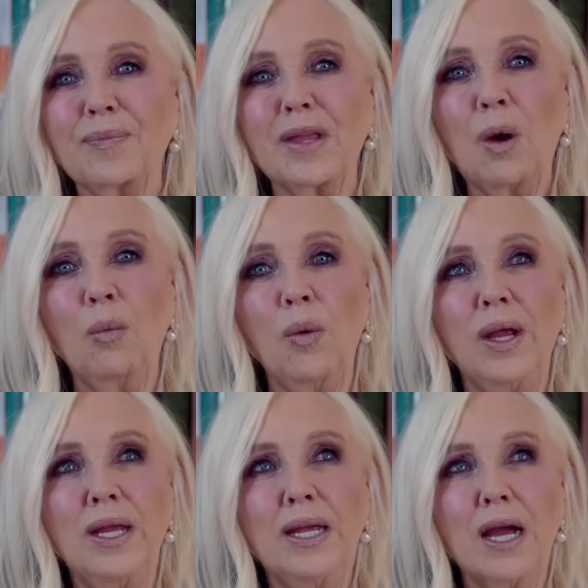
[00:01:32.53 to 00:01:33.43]

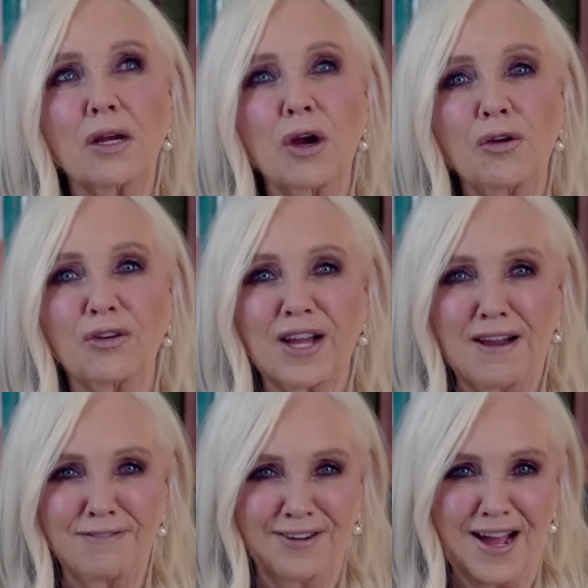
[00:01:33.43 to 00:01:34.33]
We are going to
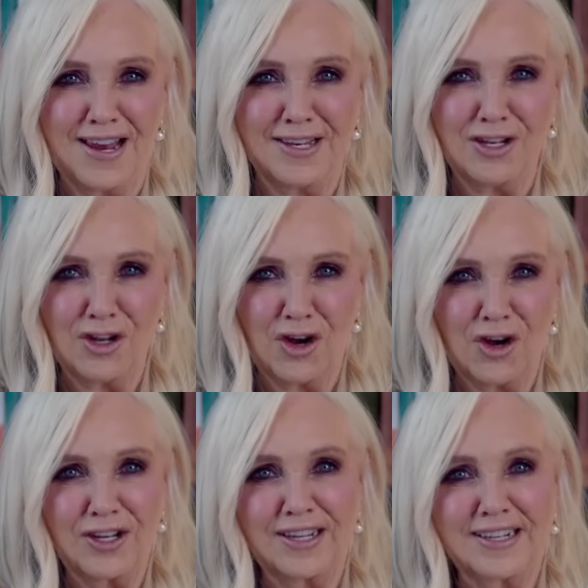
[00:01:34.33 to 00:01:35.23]
cover a
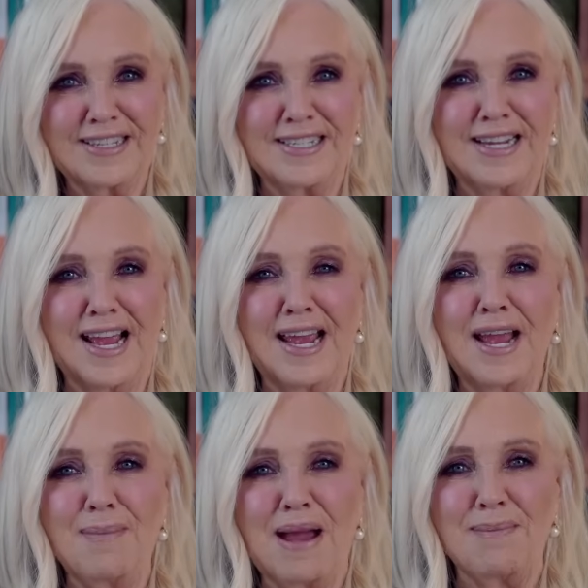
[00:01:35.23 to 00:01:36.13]
lot today
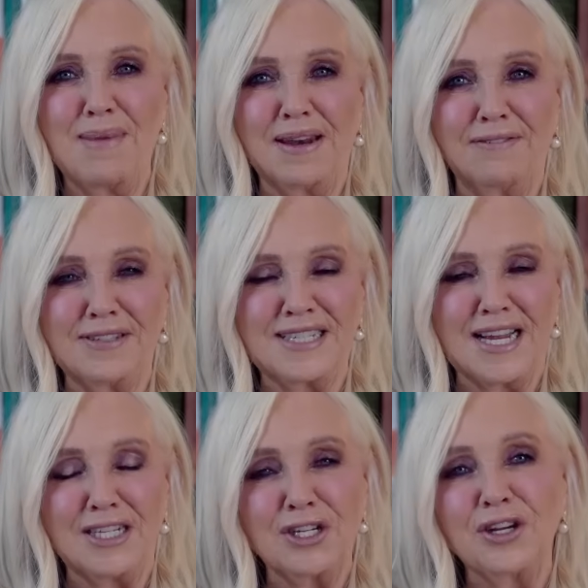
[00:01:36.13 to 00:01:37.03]
about
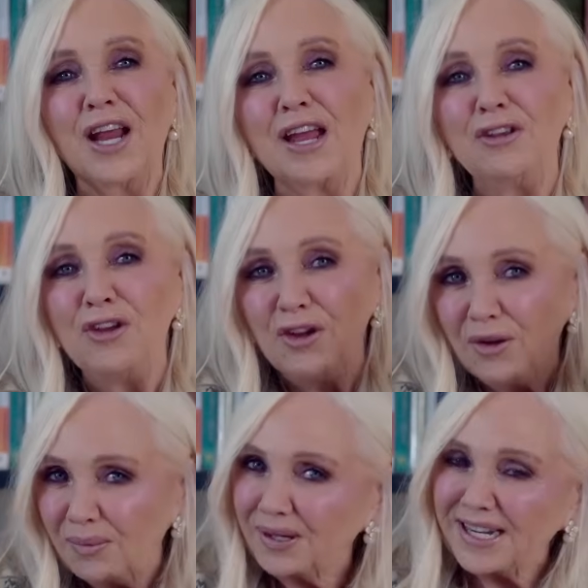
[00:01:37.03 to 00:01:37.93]
manifestation, and
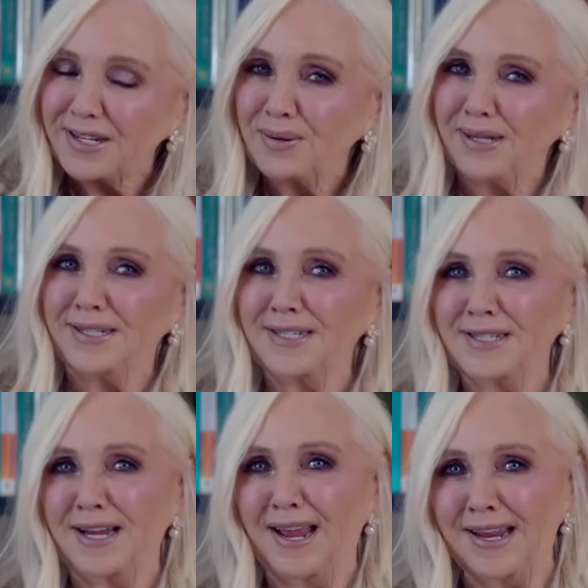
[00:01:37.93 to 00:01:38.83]
you will get to
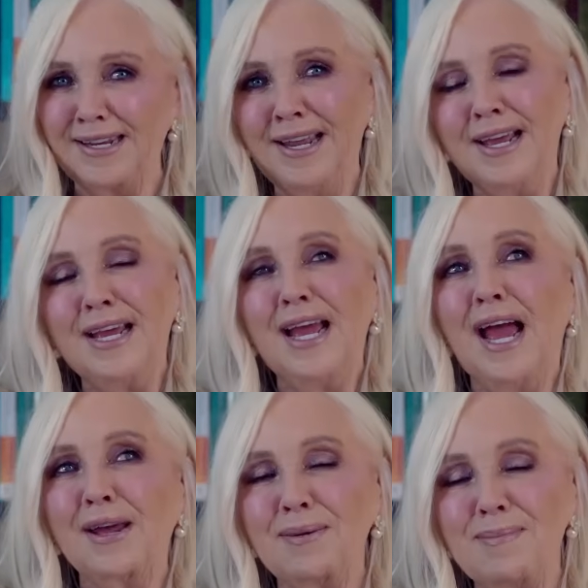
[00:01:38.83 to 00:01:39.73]
understand
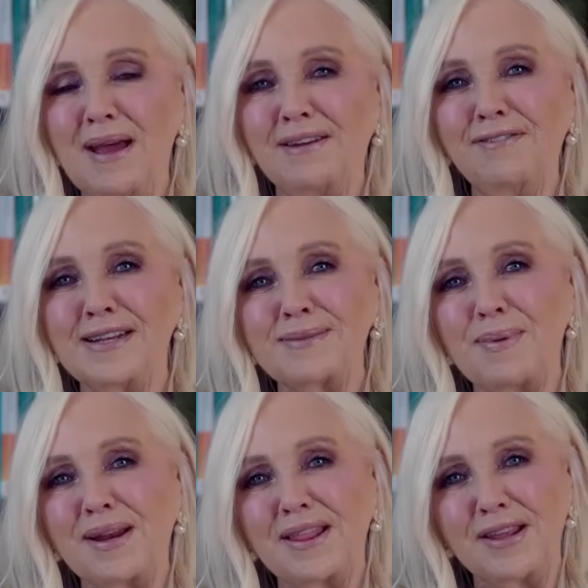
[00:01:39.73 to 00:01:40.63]
how to manifest
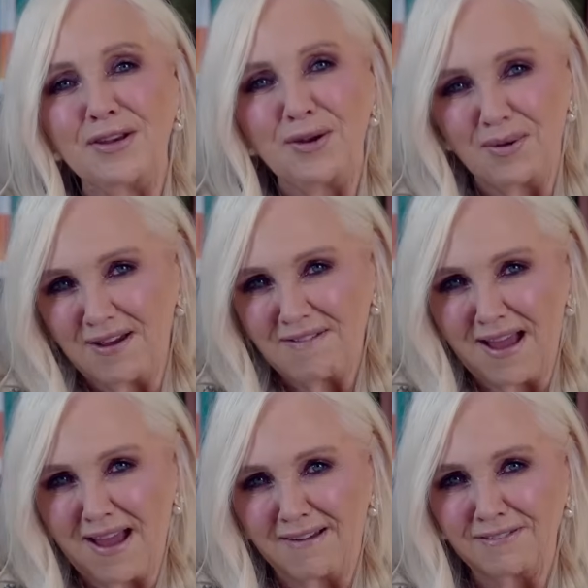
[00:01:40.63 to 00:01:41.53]
better than you ever
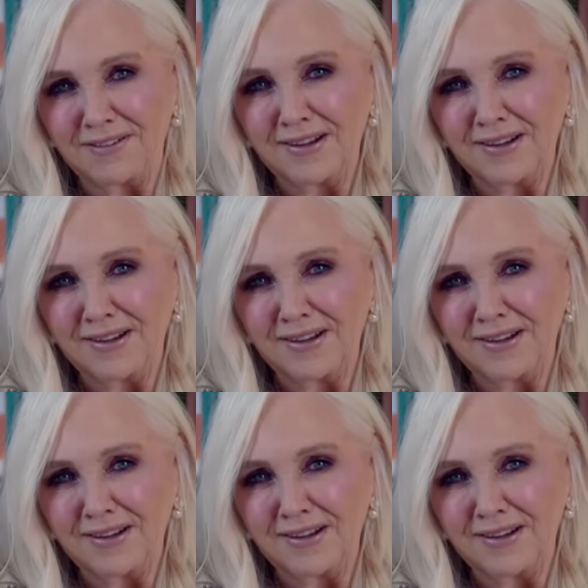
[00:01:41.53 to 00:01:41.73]
have.